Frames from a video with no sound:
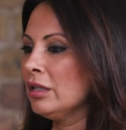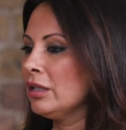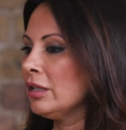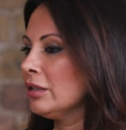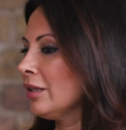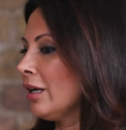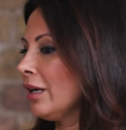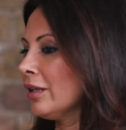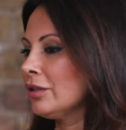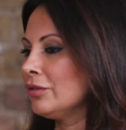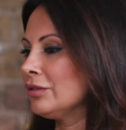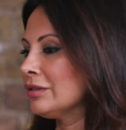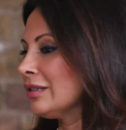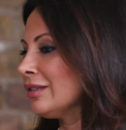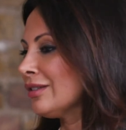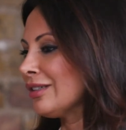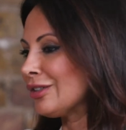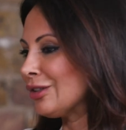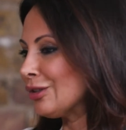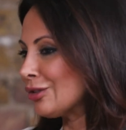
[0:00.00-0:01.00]
neither is
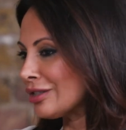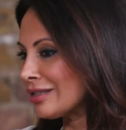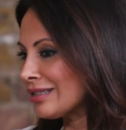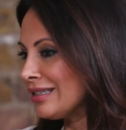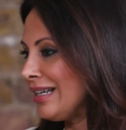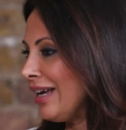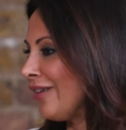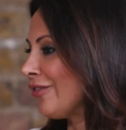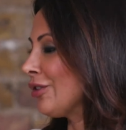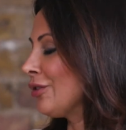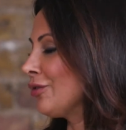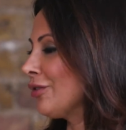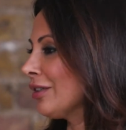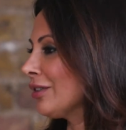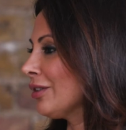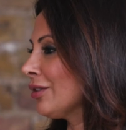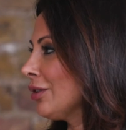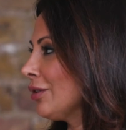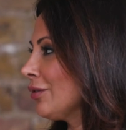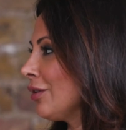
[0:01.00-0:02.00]
it that you're just left to run
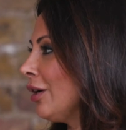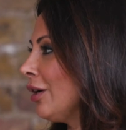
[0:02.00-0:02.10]
on your